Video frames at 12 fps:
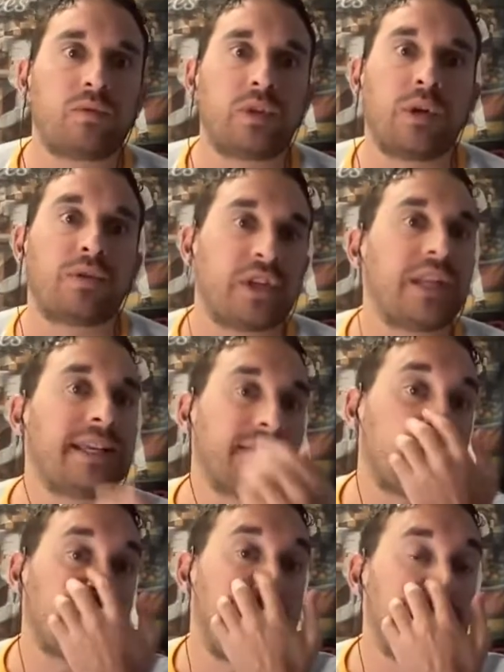you know, didn't get
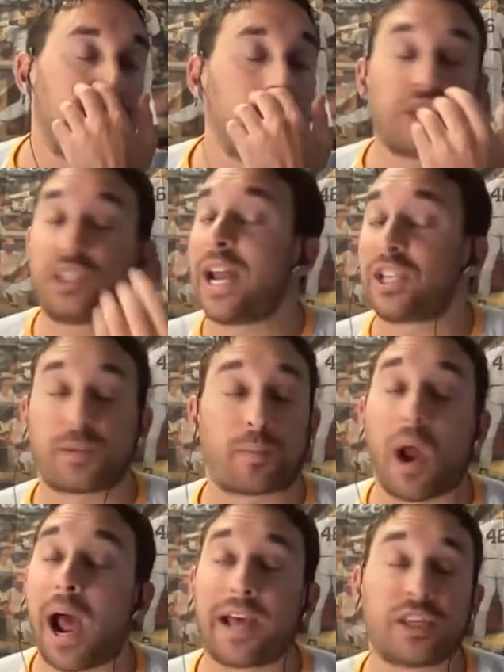the job done, which is not a
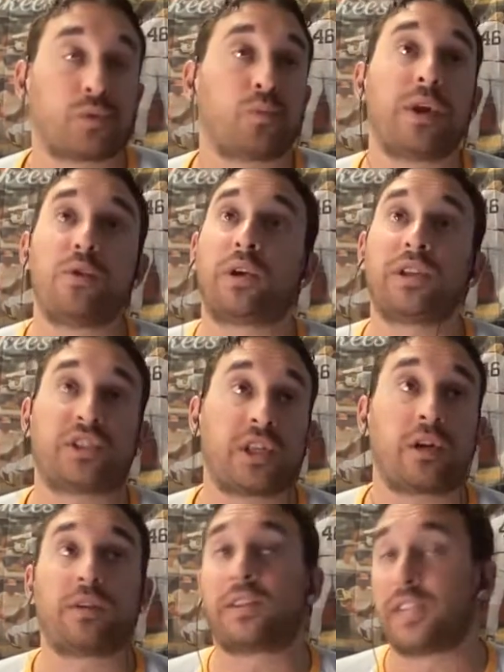surprise when you
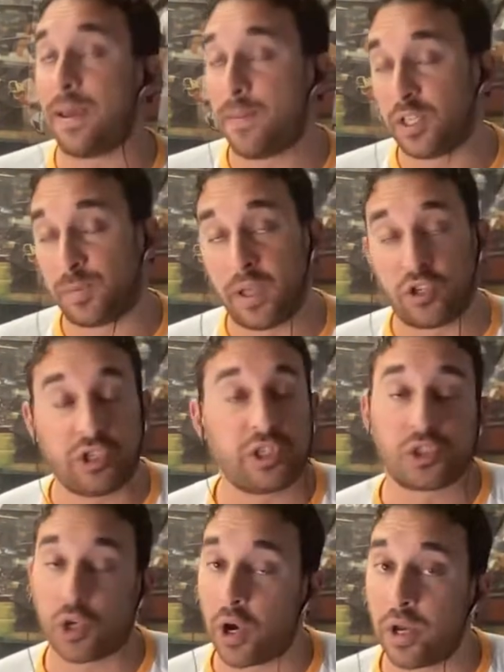consider that Tampa Bay's pitching
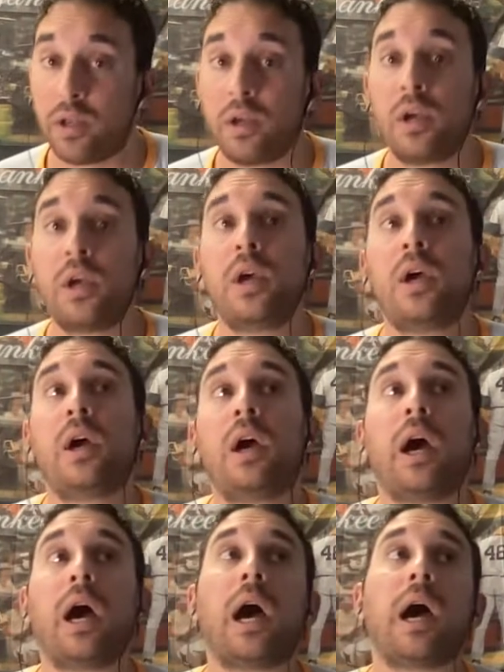is good.
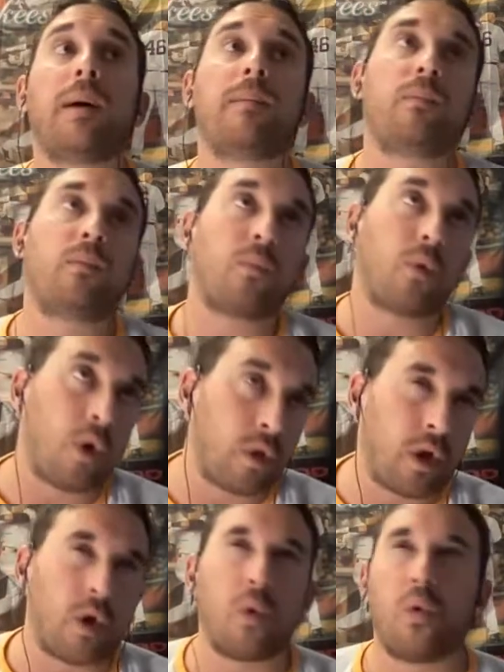
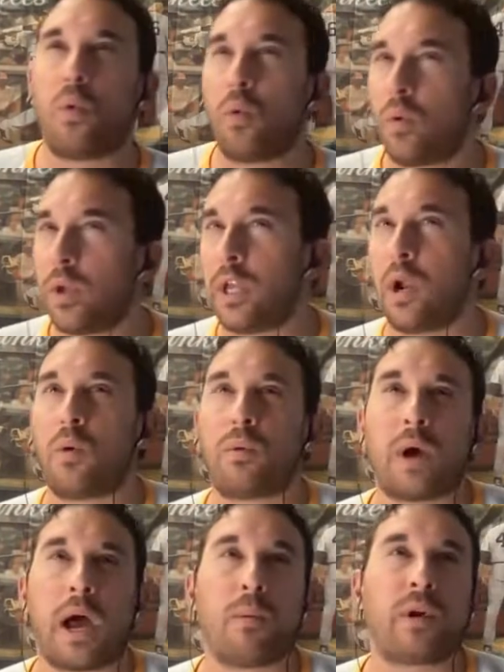Although, you know,
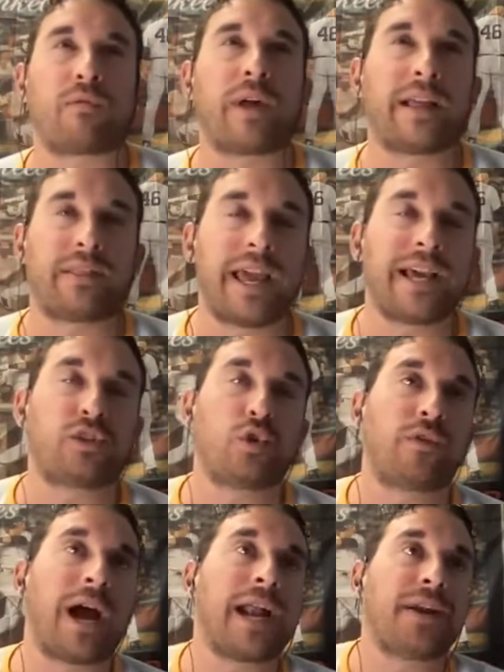I would have liked the Yankees to
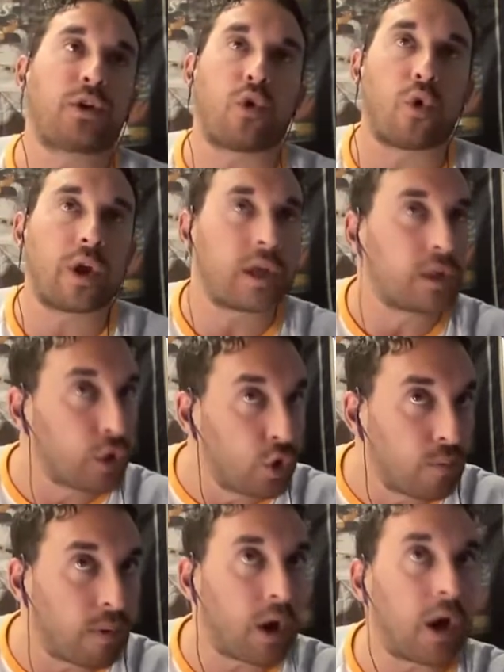have gotten to Corey
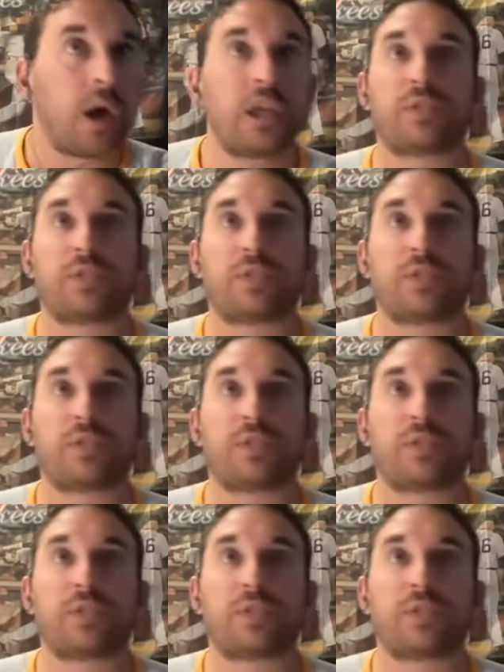Kluber